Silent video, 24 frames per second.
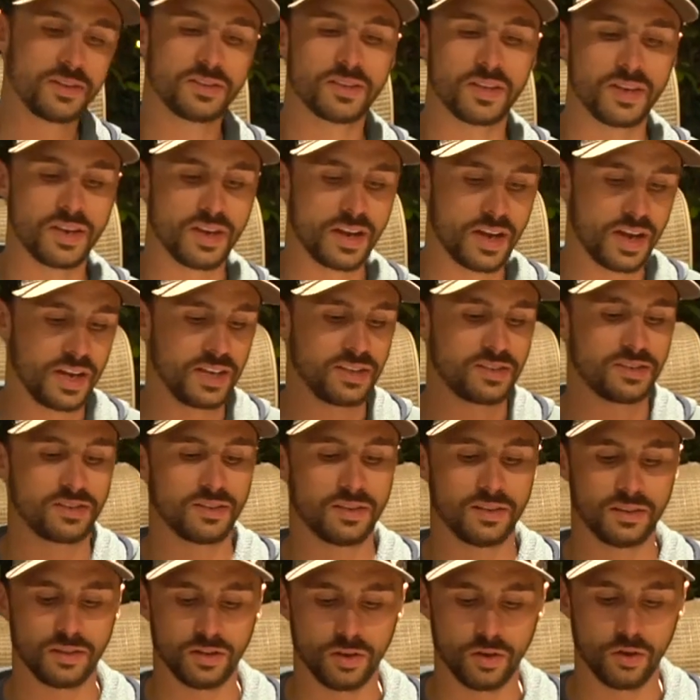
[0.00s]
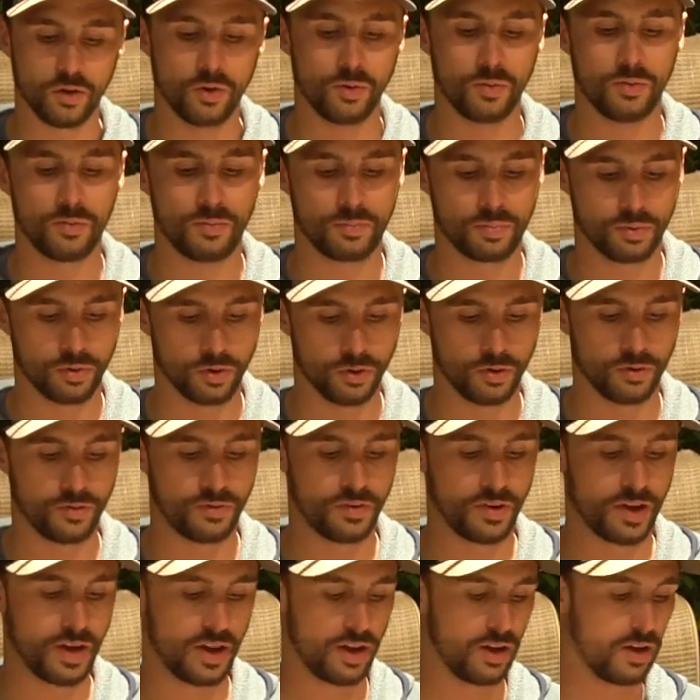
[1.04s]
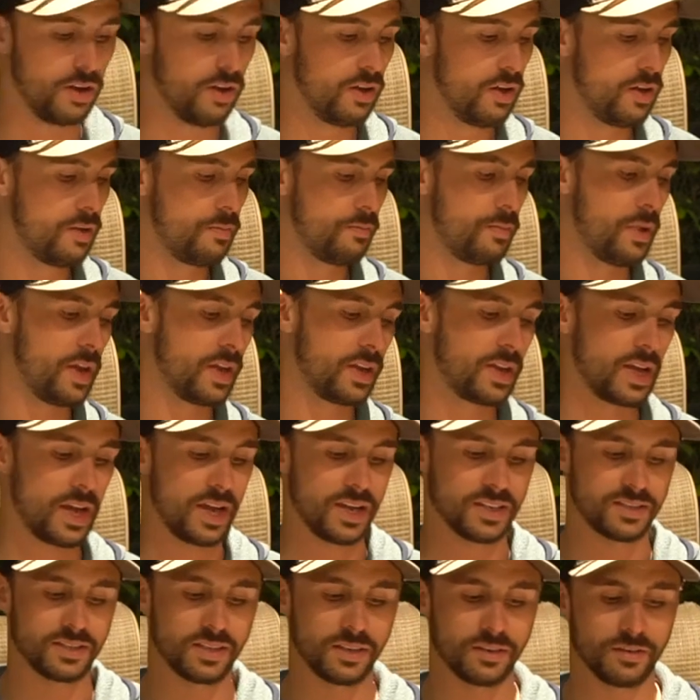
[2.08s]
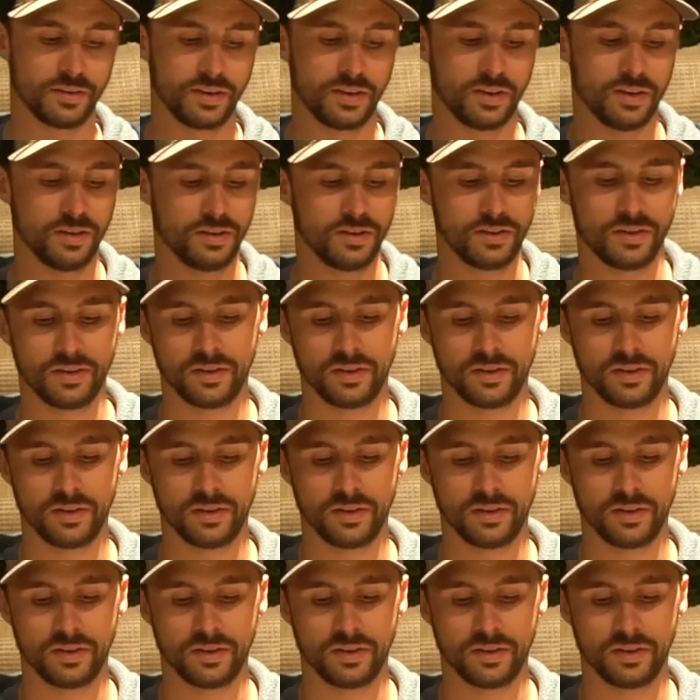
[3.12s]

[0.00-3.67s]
It's a nice low profile bait casting reel,